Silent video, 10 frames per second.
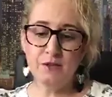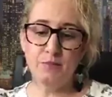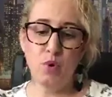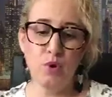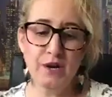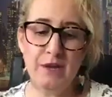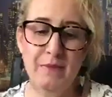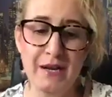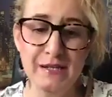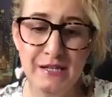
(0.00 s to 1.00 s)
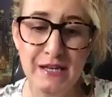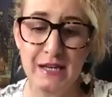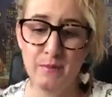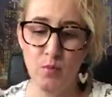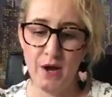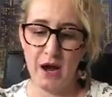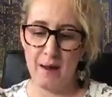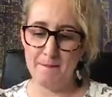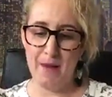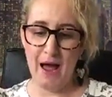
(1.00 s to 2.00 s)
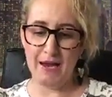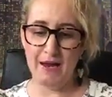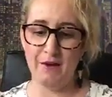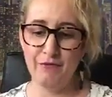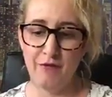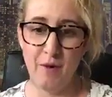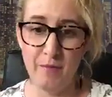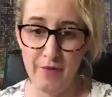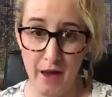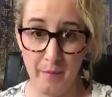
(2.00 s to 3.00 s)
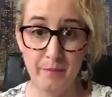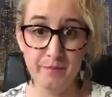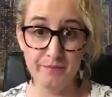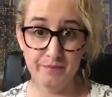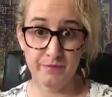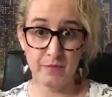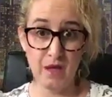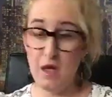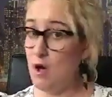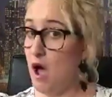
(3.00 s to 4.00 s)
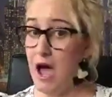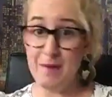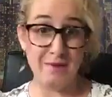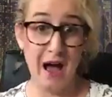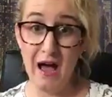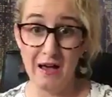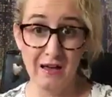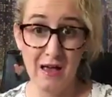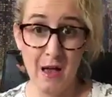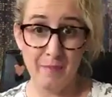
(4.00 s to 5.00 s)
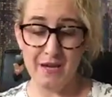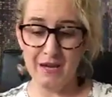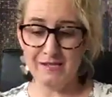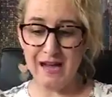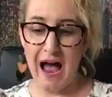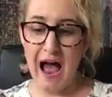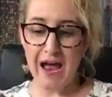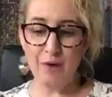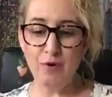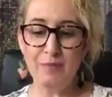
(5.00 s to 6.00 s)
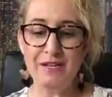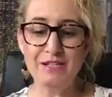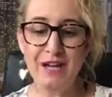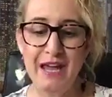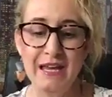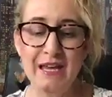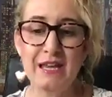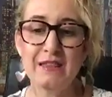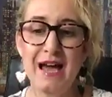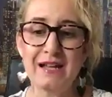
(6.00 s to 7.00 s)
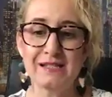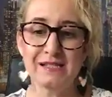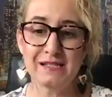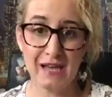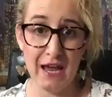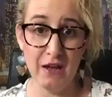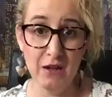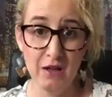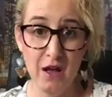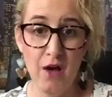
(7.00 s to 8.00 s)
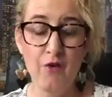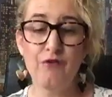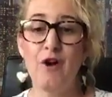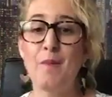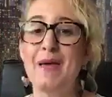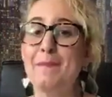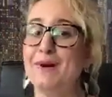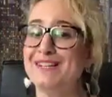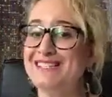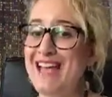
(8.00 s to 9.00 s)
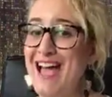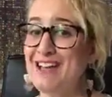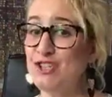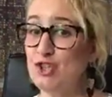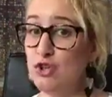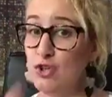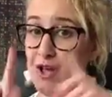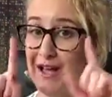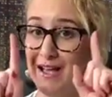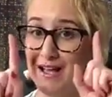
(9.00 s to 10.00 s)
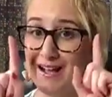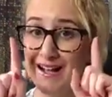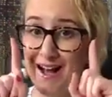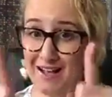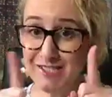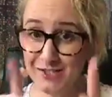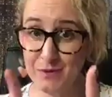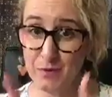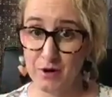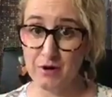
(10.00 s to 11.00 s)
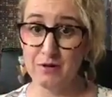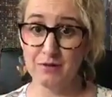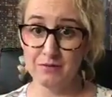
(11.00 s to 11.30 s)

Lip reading: supporting my team when I'm buying from them. I'm not. Because I would be taking that sale from a potential customer.